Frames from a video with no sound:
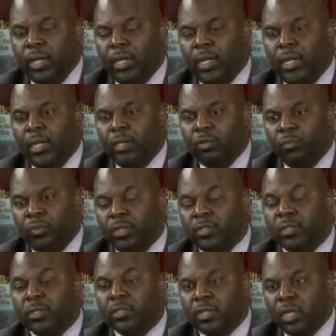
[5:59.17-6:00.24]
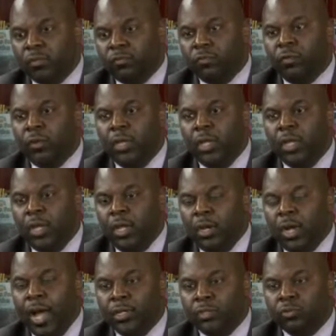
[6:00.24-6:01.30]
they need to be successful in
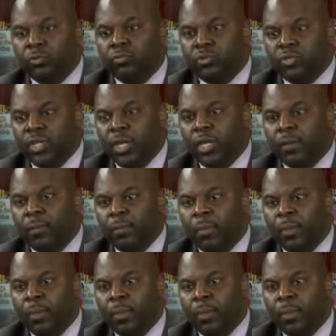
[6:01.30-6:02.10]
a high school setting.